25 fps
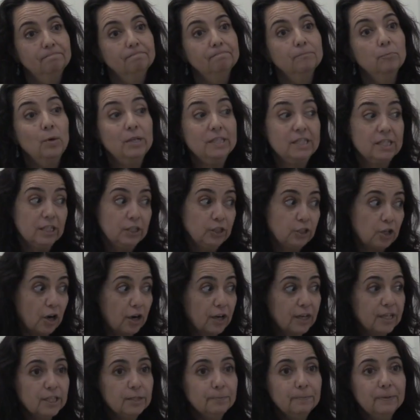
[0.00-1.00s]
One such
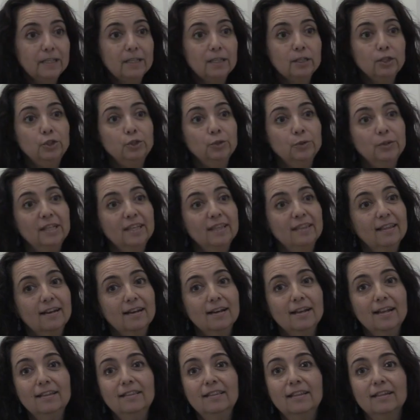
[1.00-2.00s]
artist being Judith
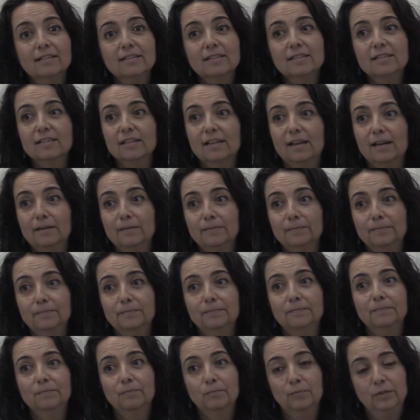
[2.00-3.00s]
Fernandez,
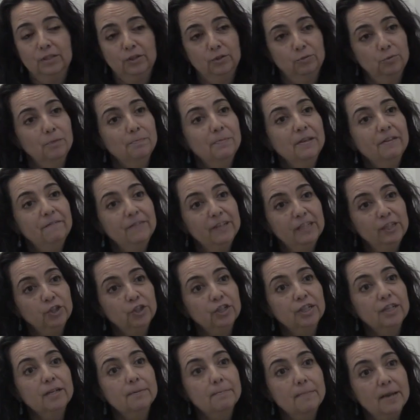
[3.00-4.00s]
which will be
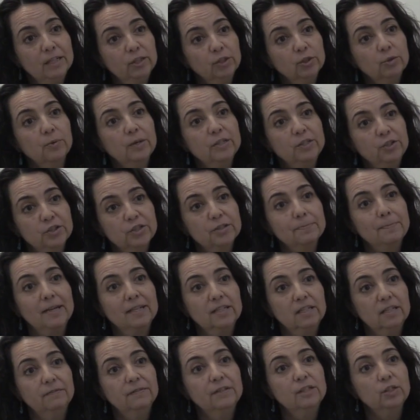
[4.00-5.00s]
featured in a major
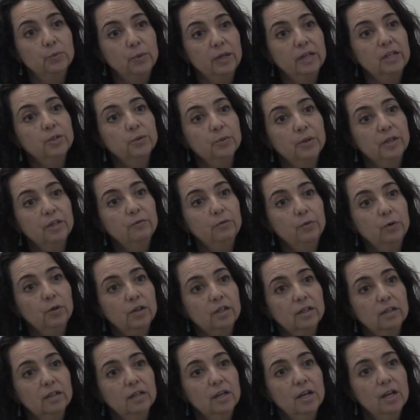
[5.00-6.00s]
retrospective in
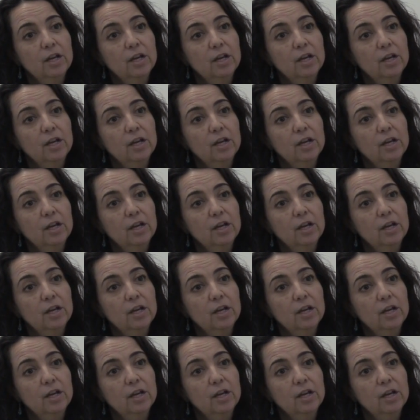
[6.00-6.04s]
2024.